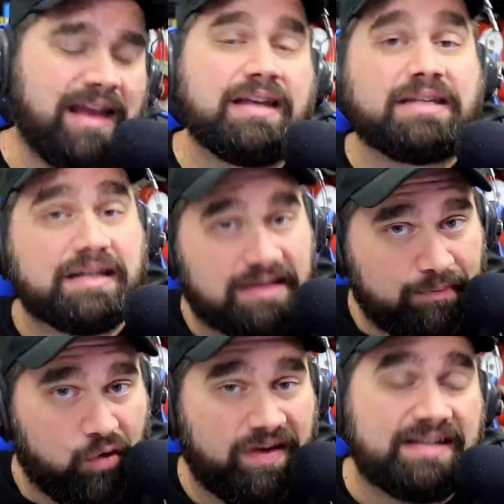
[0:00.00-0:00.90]
And in
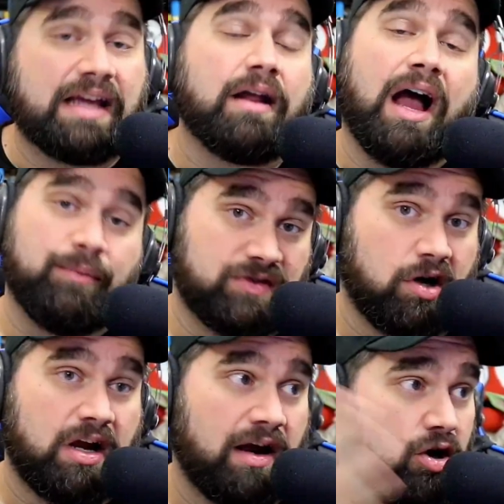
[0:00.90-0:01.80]
Disney movies, and I'm
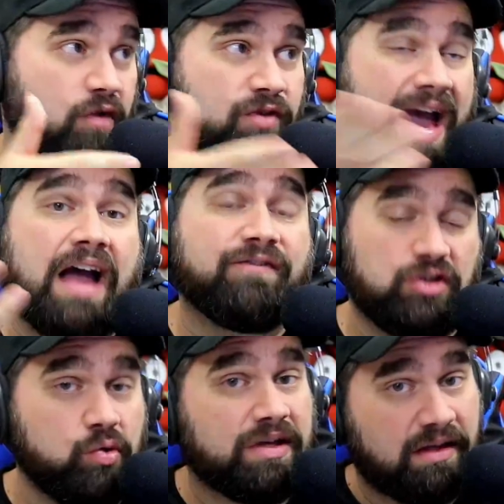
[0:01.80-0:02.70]
sorry, I don't know if you
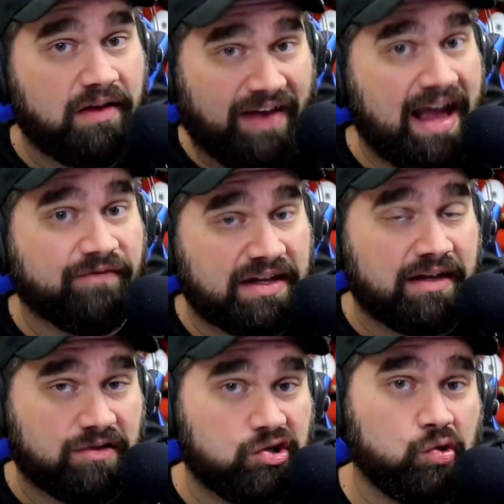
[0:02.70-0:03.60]
have two if have
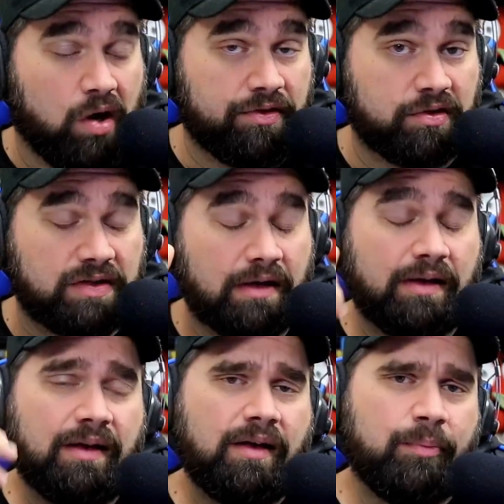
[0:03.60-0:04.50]
kids or two authors,
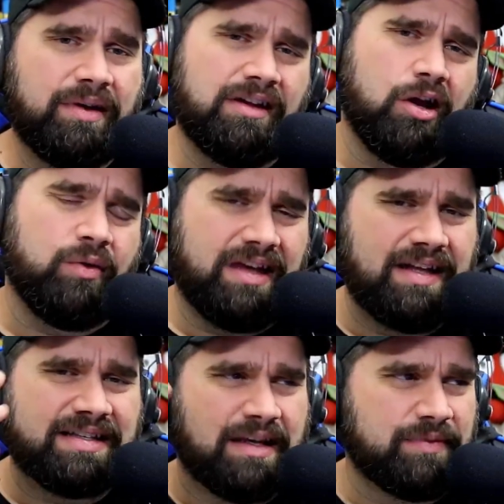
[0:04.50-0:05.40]
but you know,
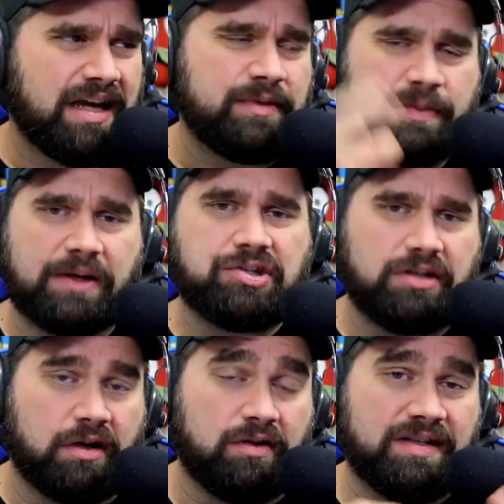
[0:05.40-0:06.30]
kids sometimes,
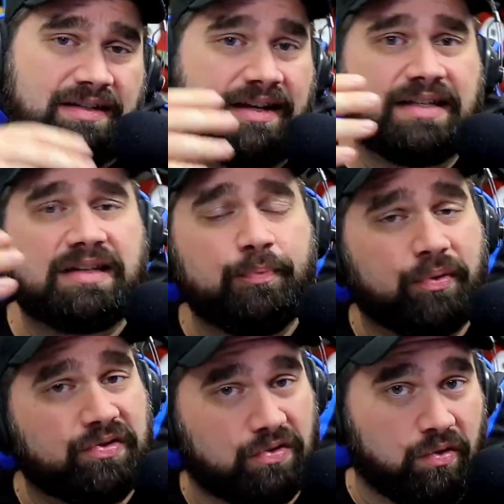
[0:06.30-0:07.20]
especially younger, just like
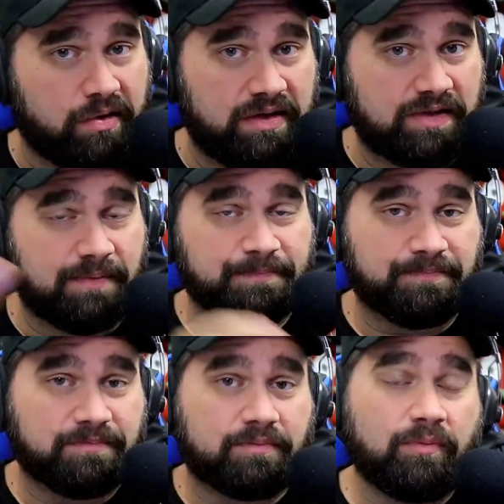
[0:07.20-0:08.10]
simple stories.
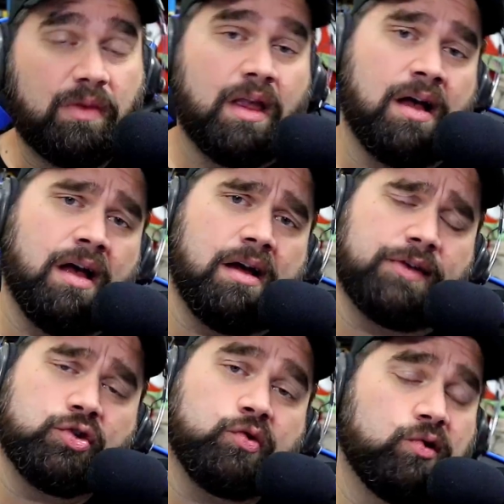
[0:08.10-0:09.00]

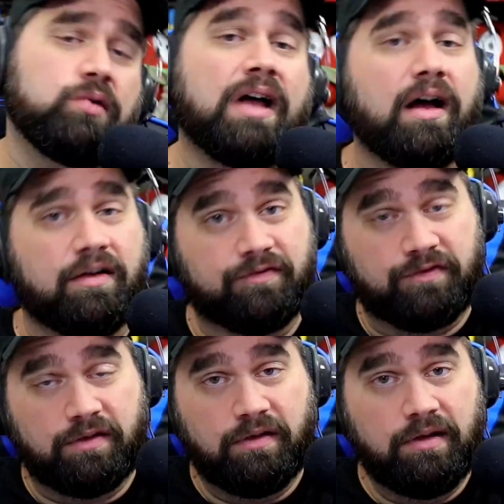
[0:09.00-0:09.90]
Ah, true
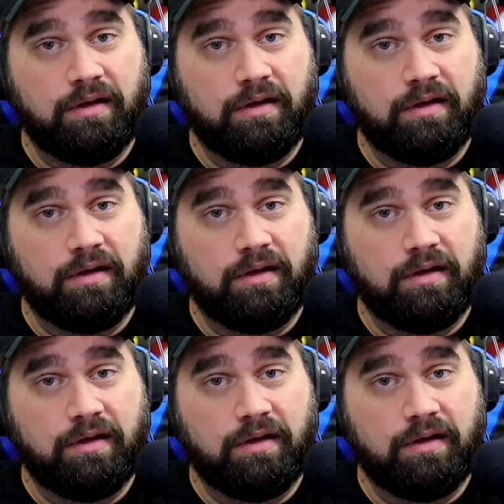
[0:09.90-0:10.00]
love.